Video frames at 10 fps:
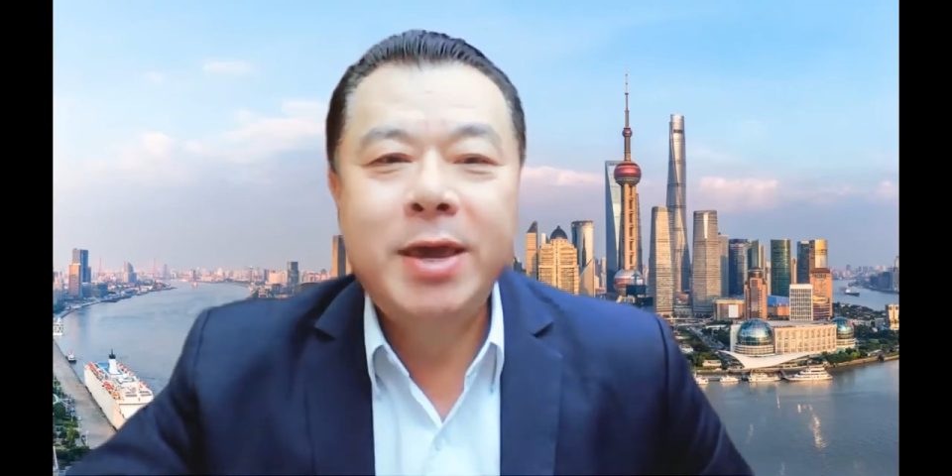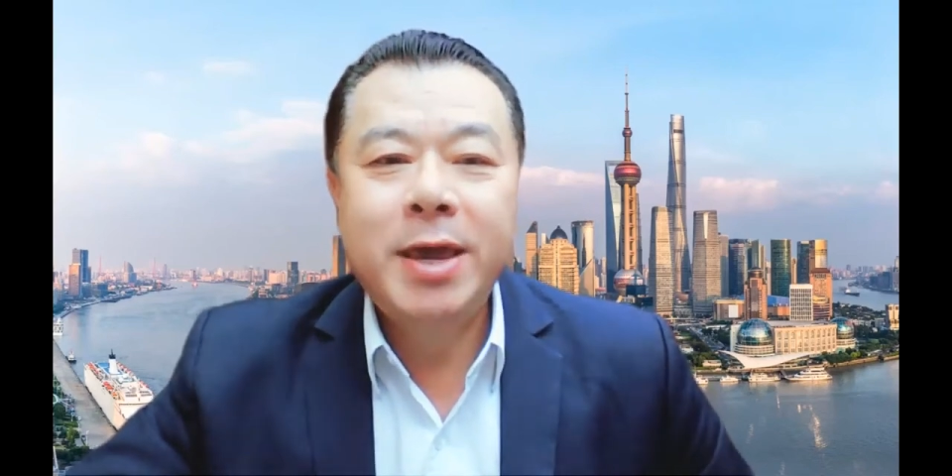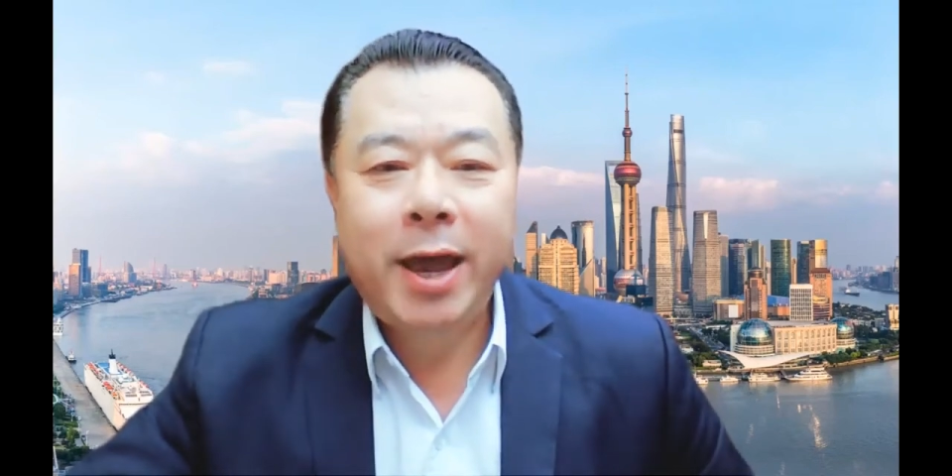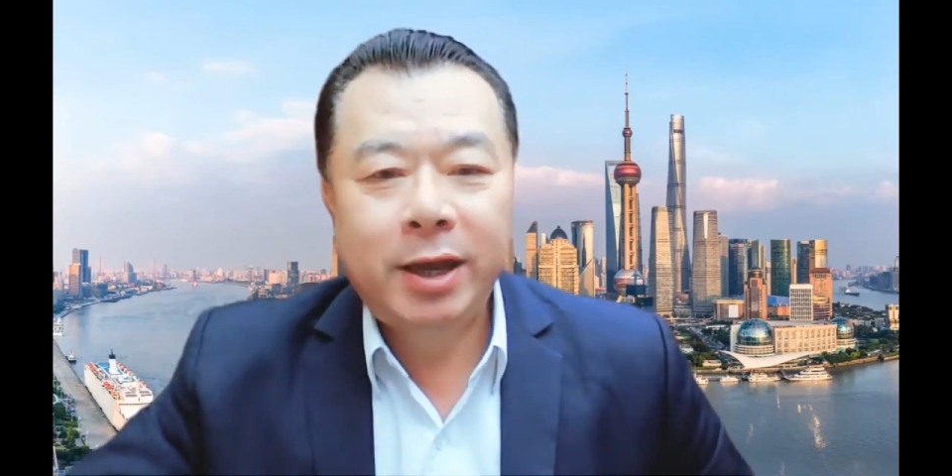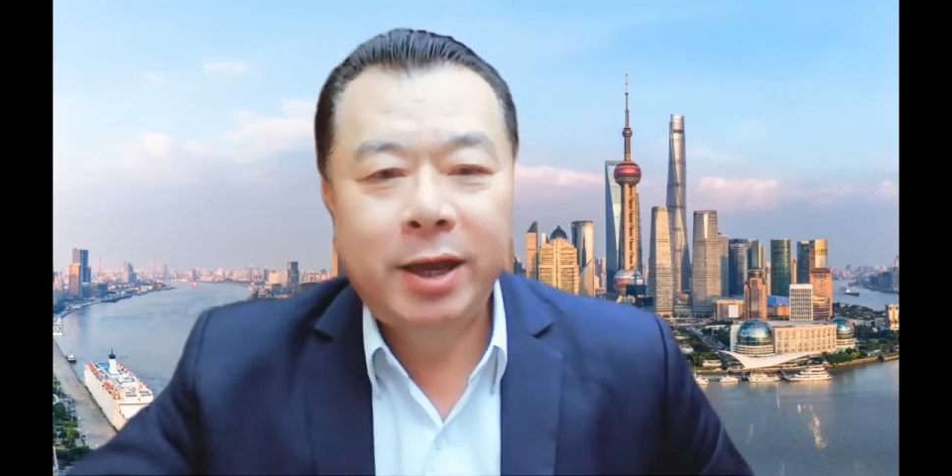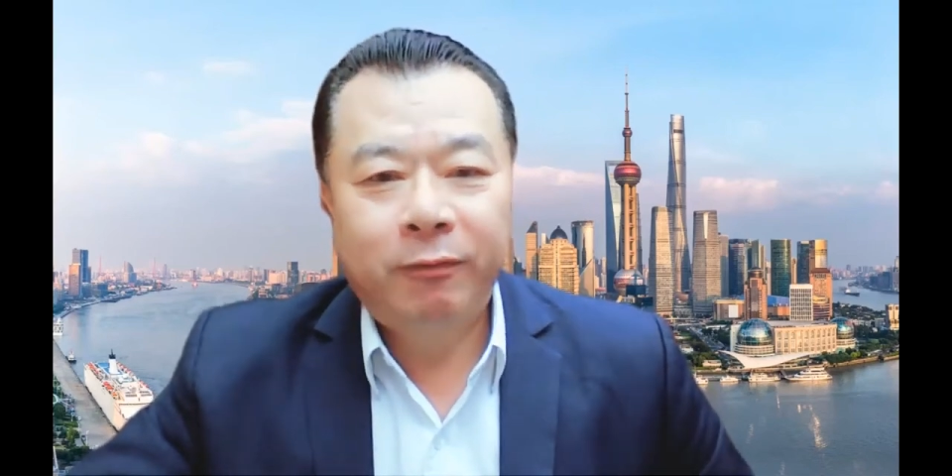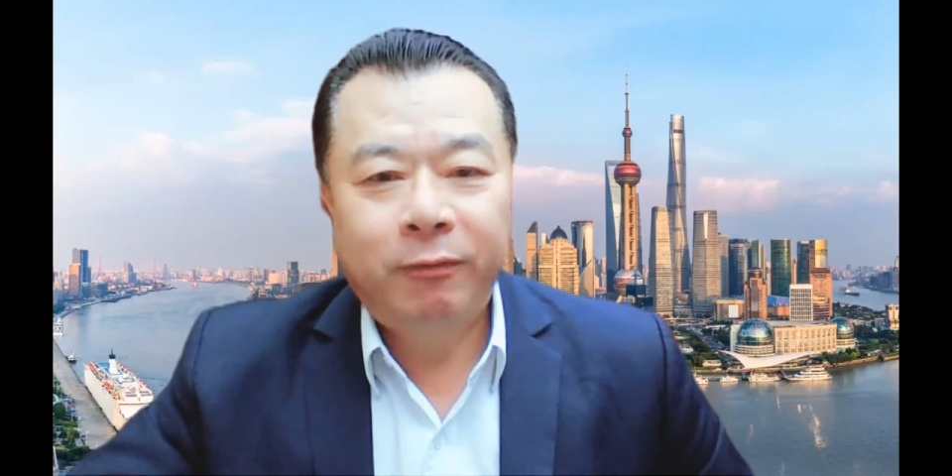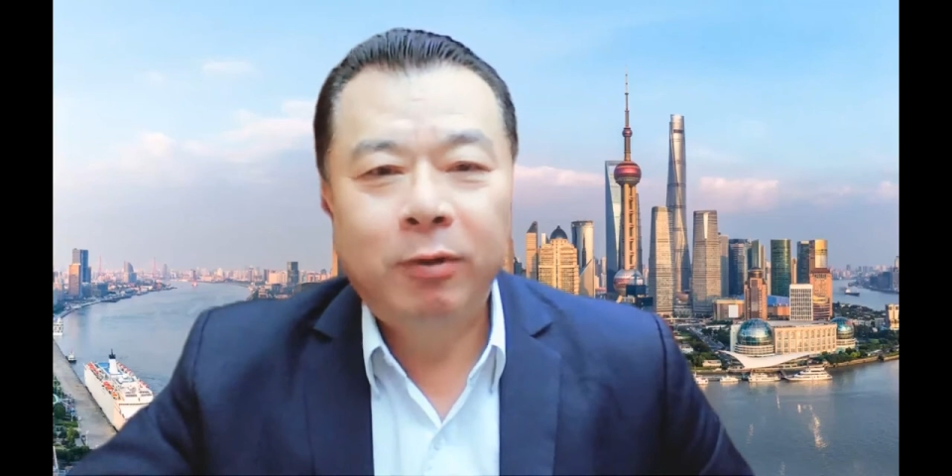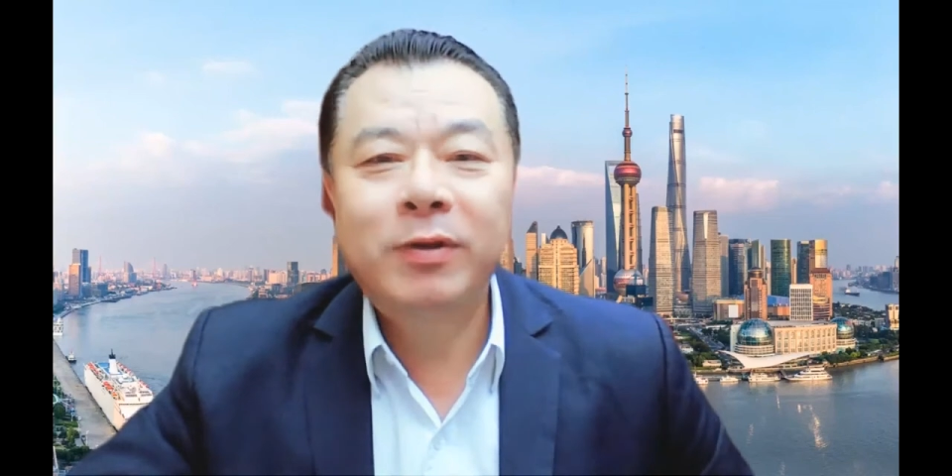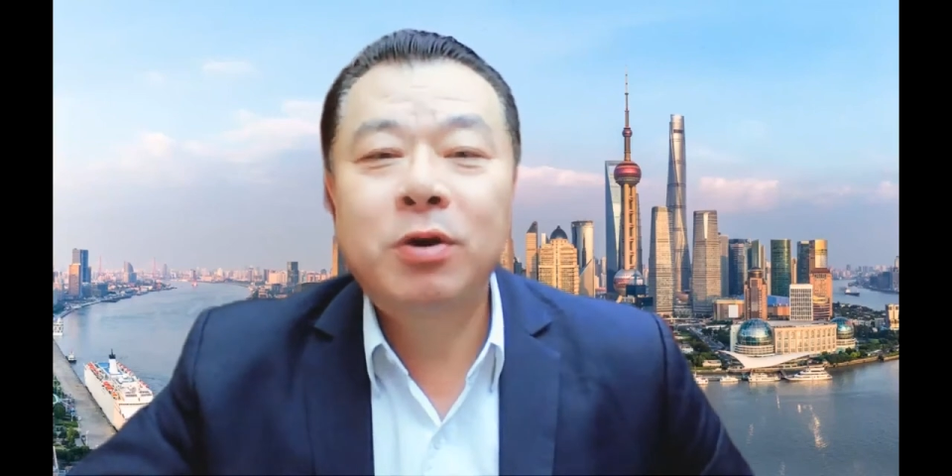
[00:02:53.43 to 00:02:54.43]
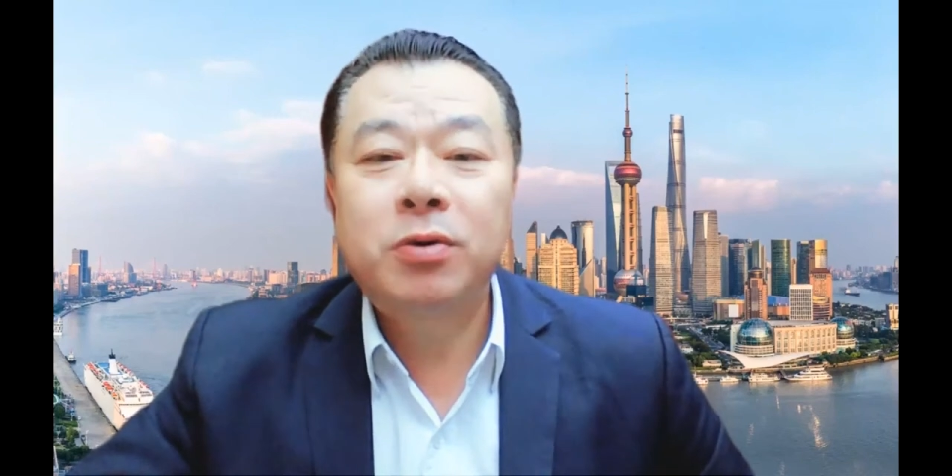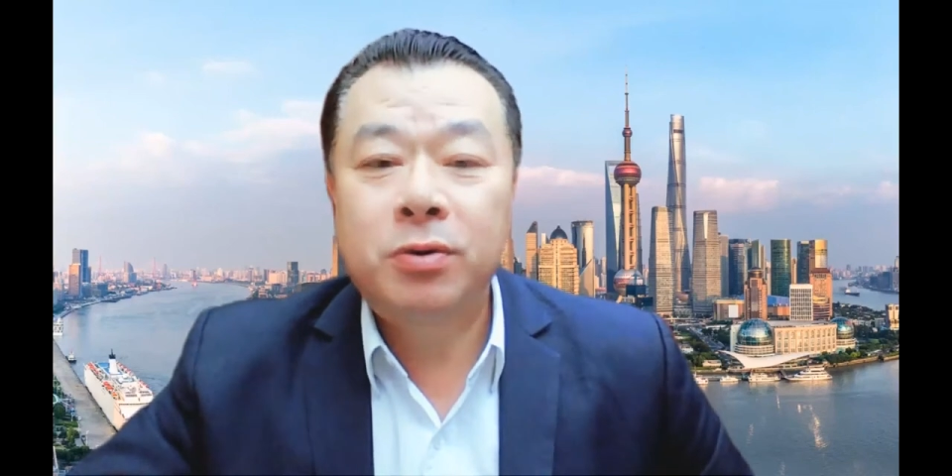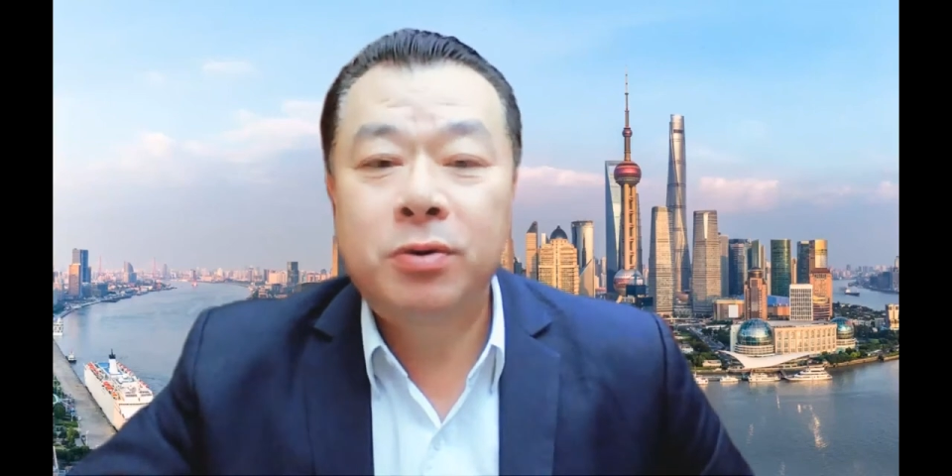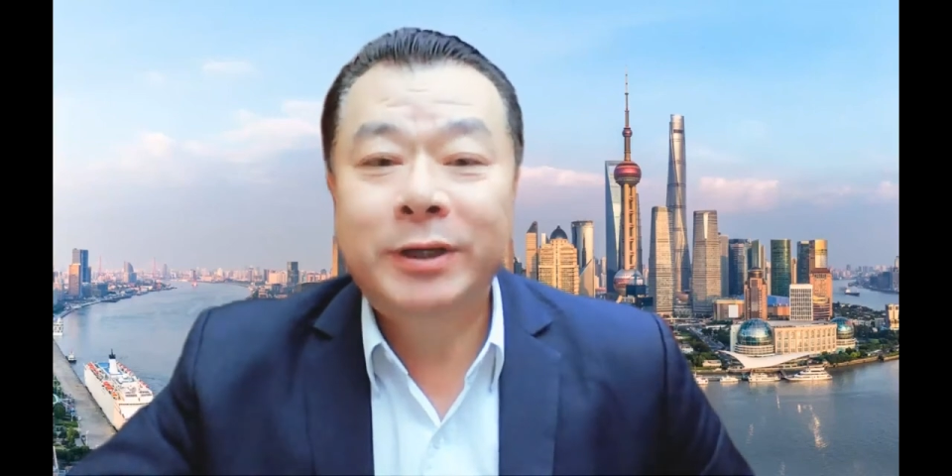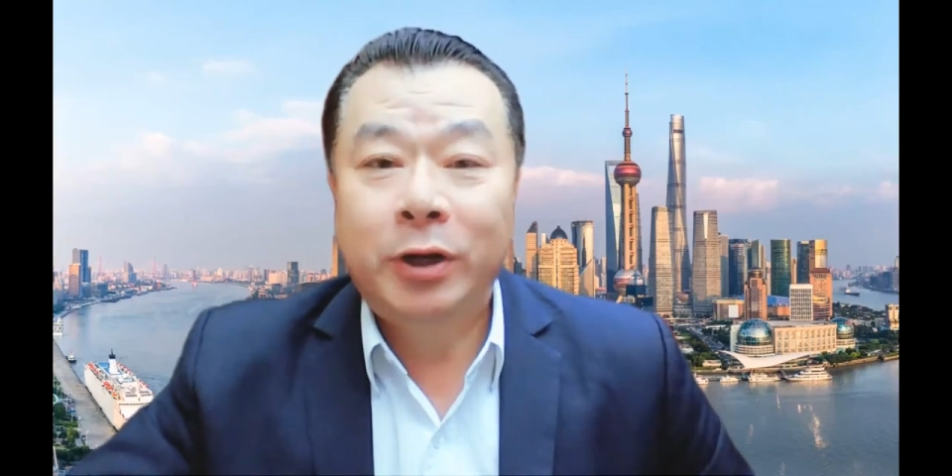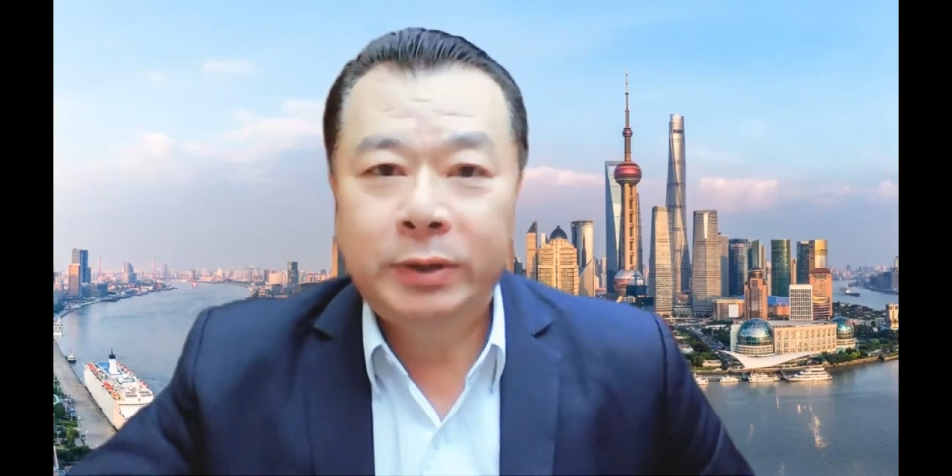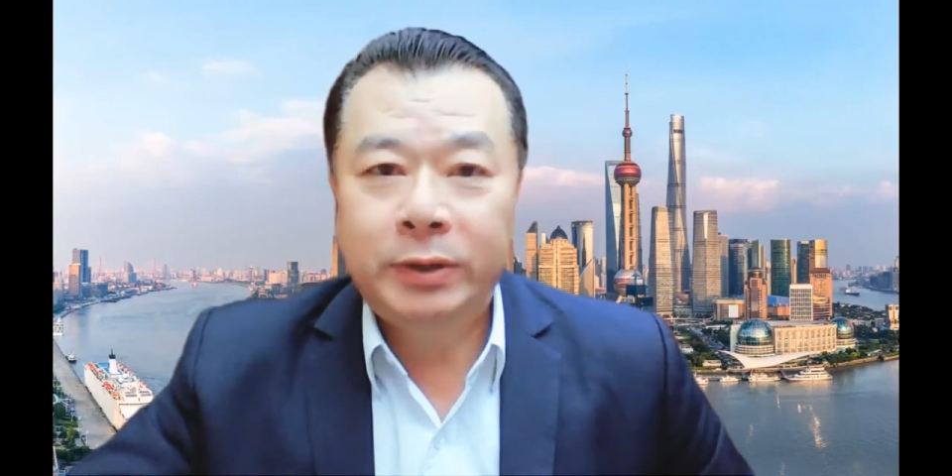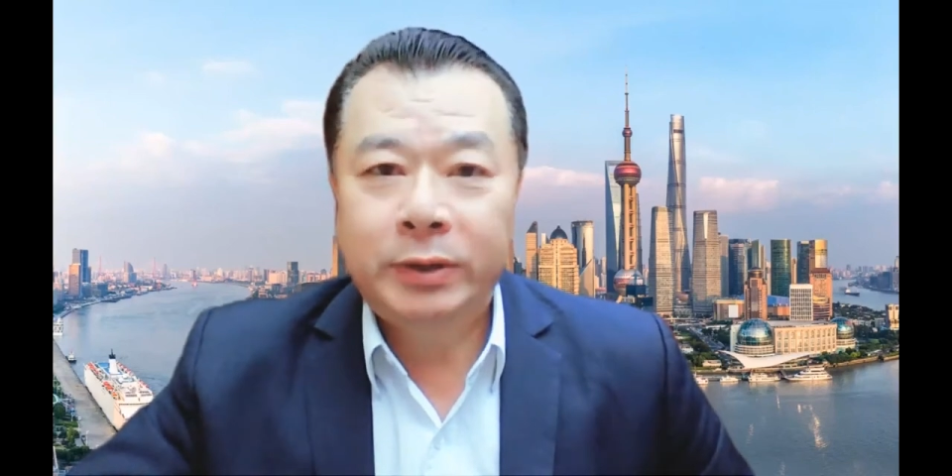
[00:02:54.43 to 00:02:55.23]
and follow the rules closely.